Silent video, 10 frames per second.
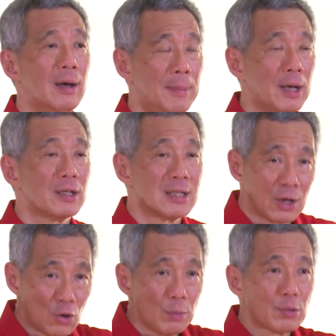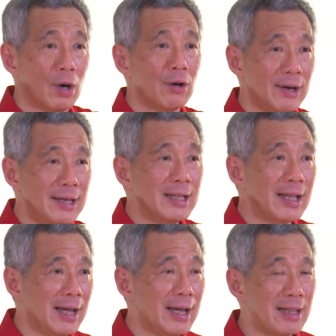because the groups were already
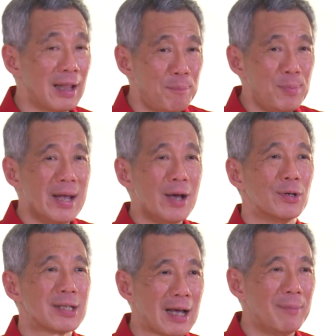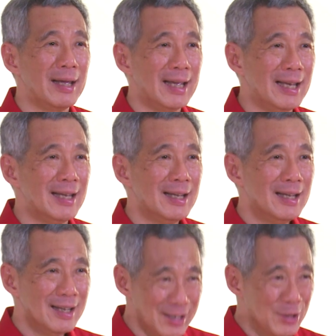there and the PA was coming in
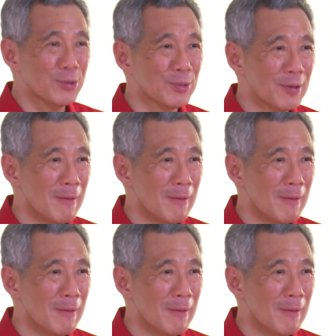new.